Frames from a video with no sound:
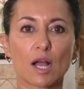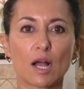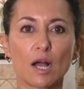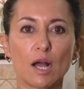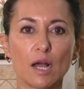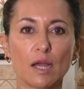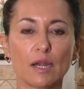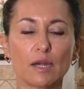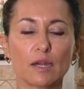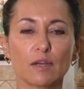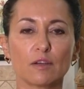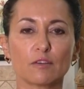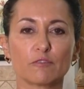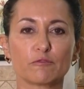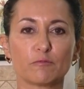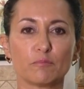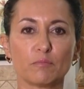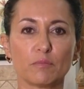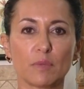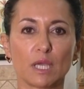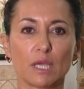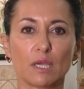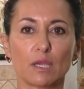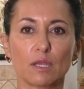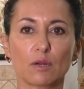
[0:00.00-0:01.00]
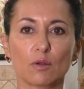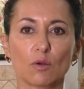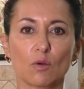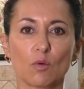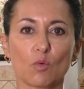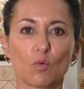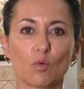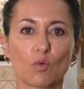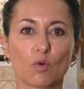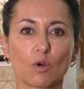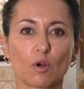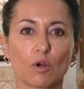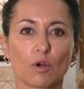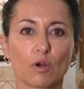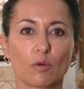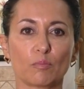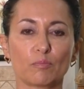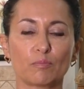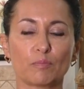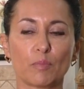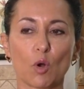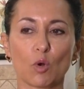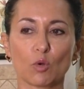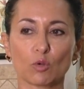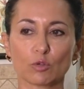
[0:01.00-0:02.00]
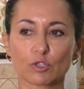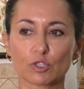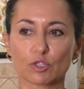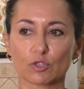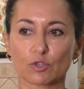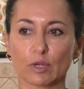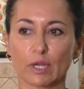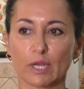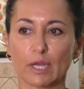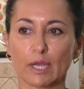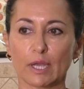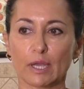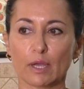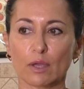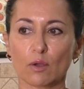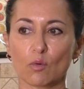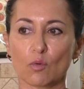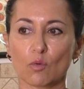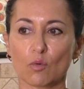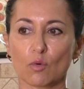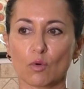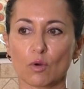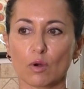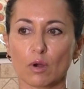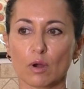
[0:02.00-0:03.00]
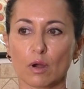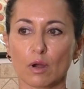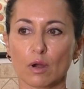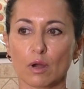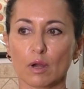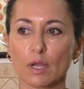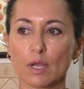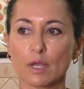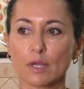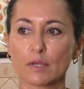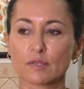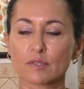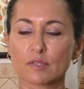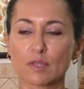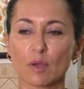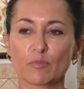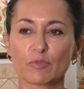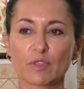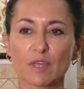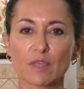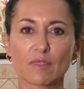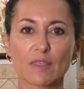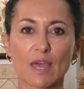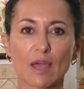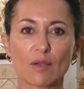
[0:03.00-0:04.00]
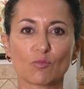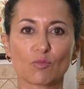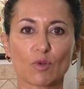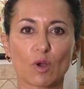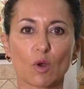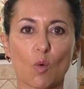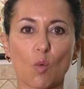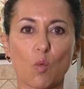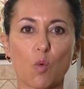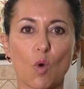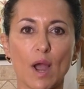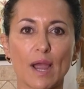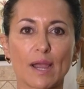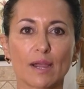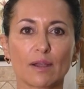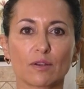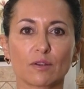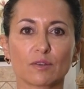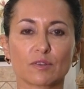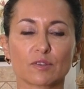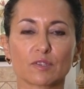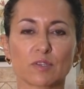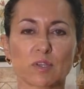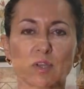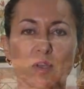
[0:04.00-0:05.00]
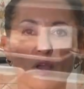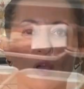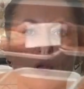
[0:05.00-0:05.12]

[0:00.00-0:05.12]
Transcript: cut of meat or poultry or something that requires